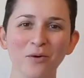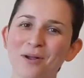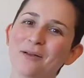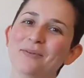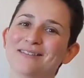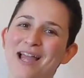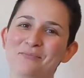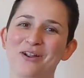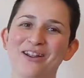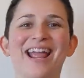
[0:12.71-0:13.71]
Public
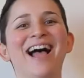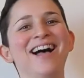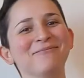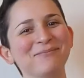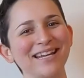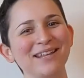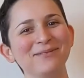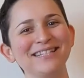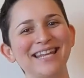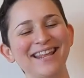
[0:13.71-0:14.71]
Library. My
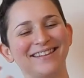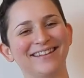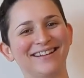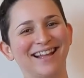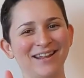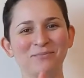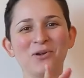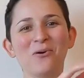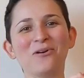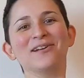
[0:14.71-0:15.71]
name is Caitlin and I am
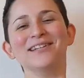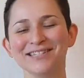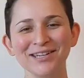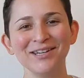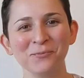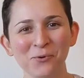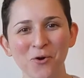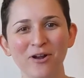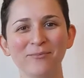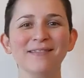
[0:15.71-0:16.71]
your Teen
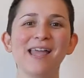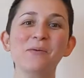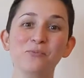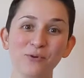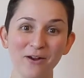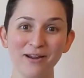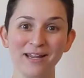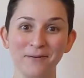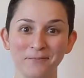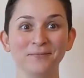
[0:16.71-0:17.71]
Programming
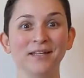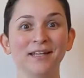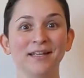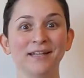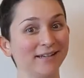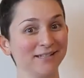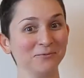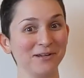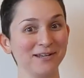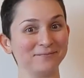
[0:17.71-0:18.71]
Librarian. Guess
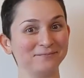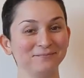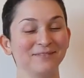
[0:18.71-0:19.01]
what?